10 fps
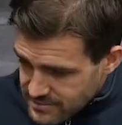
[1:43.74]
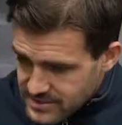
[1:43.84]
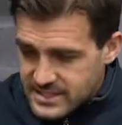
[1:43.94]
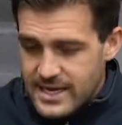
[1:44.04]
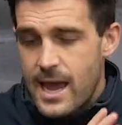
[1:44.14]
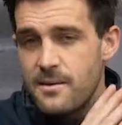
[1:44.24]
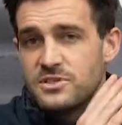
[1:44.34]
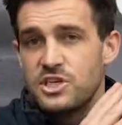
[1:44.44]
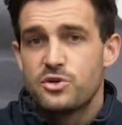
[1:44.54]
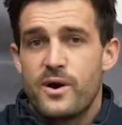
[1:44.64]
Same
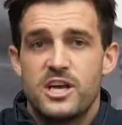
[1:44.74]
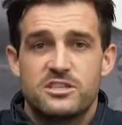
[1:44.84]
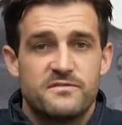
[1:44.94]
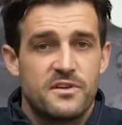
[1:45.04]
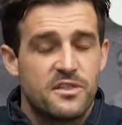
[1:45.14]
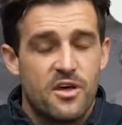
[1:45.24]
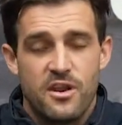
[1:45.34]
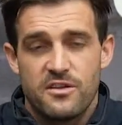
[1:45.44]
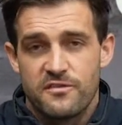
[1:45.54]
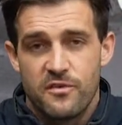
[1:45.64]
situation for
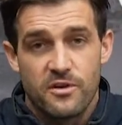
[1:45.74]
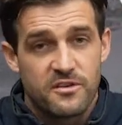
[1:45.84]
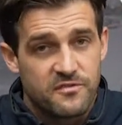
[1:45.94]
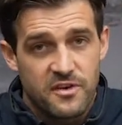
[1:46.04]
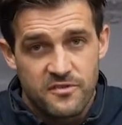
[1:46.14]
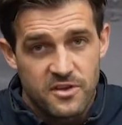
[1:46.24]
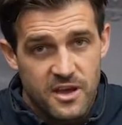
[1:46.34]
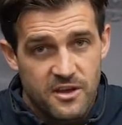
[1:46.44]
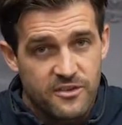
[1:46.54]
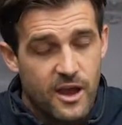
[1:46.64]
30 to 40 to 50
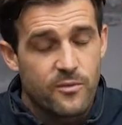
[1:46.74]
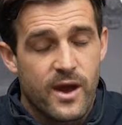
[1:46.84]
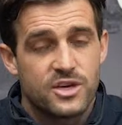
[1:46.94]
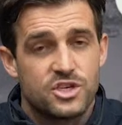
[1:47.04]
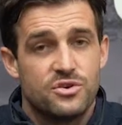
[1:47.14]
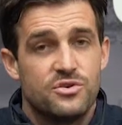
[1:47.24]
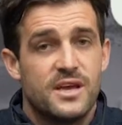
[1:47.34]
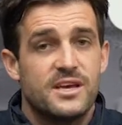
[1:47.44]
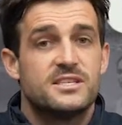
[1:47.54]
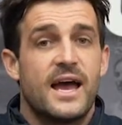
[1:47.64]
years. A race shoe
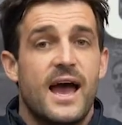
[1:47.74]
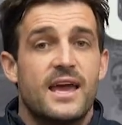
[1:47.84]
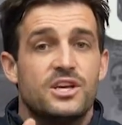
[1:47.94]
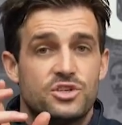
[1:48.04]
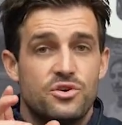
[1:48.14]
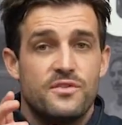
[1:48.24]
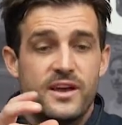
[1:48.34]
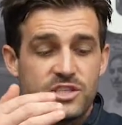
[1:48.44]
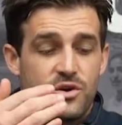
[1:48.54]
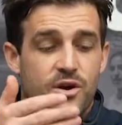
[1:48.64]
is a shoe
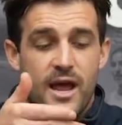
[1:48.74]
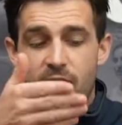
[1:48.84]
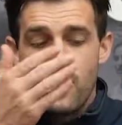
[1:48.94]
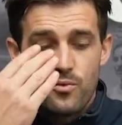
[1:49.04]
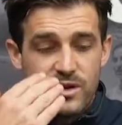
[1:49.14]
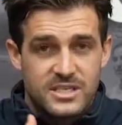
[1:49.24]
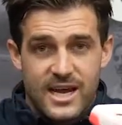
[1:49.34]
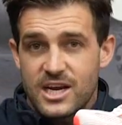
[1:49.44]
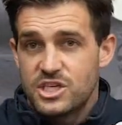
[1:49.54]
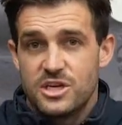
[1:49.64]
that's got a
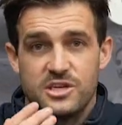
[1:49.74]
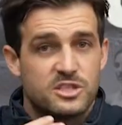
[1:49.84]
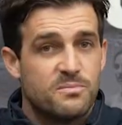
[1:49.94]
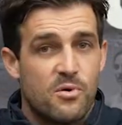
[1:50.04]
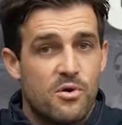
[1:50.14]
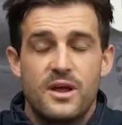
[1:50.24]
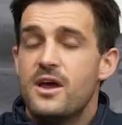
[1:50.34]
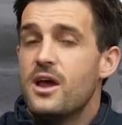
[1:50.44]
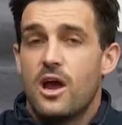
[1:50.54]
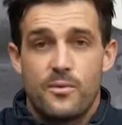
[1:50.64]
reduction in support,
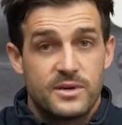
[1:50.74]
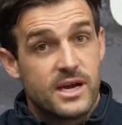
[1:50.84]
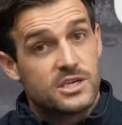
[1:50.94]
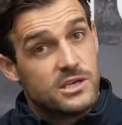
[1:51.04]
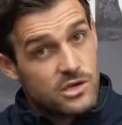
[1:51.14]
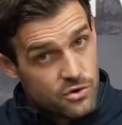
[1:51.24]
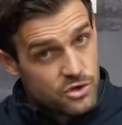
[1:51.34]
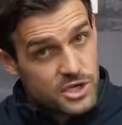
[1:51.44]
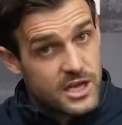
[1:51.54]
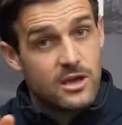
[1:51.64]
a reduction in
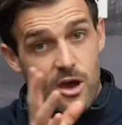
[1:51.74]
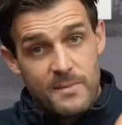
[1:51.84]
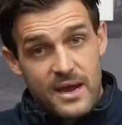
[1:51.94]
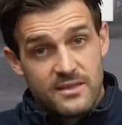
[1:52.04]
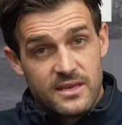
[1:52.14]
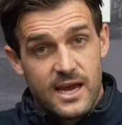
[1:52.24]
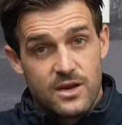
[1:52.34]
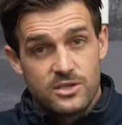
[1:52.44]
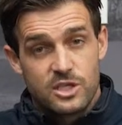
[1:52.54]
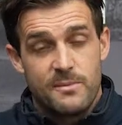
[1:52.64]
cushioning going back in the day,
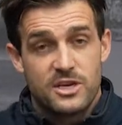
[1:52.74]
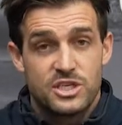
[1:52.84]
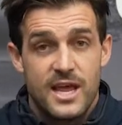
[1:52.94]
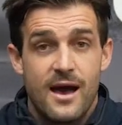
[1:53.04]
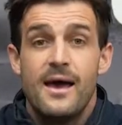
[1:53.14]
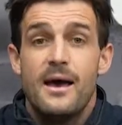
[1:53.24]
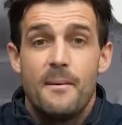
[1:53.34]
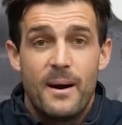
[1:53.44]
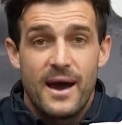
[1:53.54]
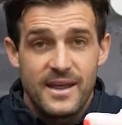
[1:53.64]
not so much now,
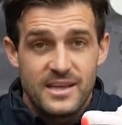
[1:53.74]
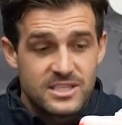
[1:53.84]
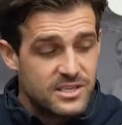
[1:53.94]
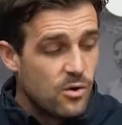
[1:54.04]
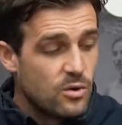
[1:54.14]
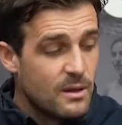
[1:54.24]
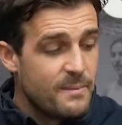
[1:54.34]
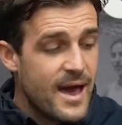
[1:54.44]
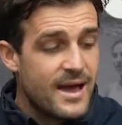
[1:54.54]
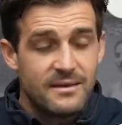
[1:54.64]
but it's all
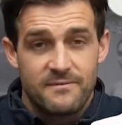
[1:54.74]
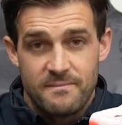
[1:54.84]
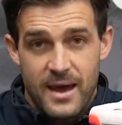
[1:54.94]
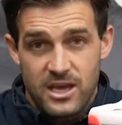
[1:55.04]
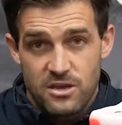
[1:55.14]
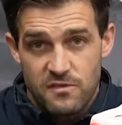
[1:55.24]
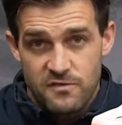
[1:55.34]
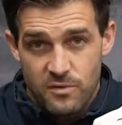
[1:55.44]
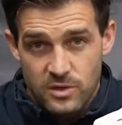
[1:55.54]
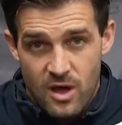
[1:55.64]
about making you
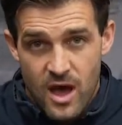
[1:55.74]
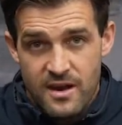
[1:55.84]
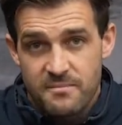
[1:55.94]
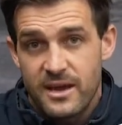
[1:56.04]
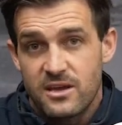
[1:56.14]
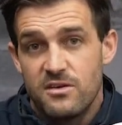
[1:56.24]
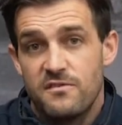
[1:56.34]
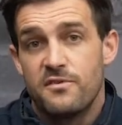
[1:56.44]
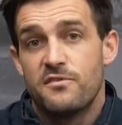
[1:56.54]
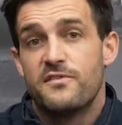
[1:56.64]
feel light, making
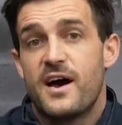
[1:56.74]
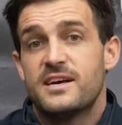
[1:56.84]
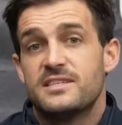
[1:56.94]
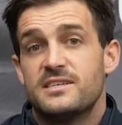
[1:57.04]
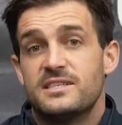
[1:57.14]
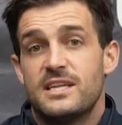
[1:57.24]
you feel fast and